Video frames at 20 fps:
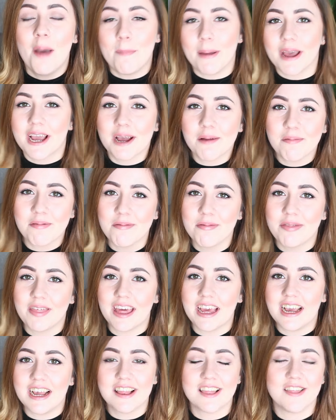pick up some
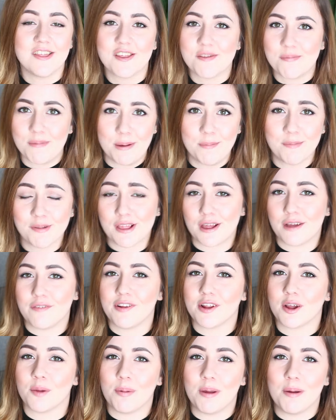things and just make myself
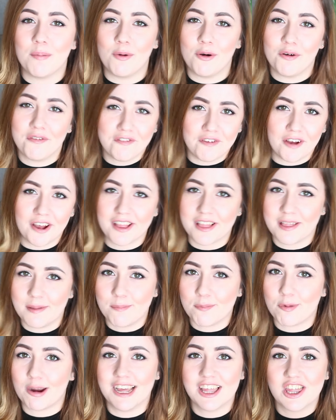look a bit more first
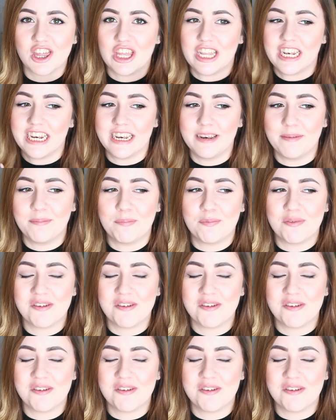impression